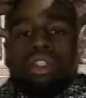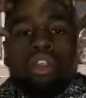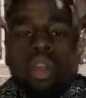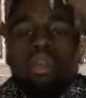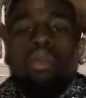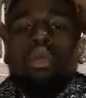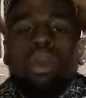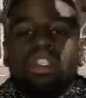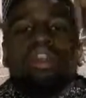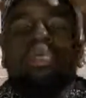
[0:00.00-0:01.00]
do
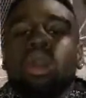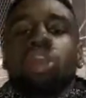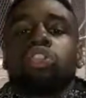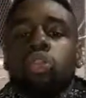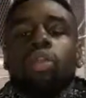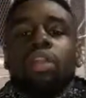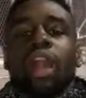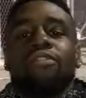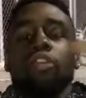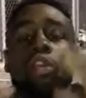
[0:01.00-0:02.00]
what you want to do in
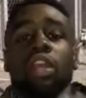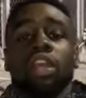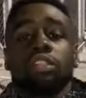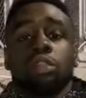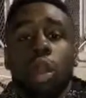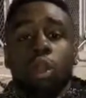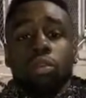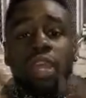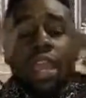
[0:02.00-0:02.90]
life. You're in control.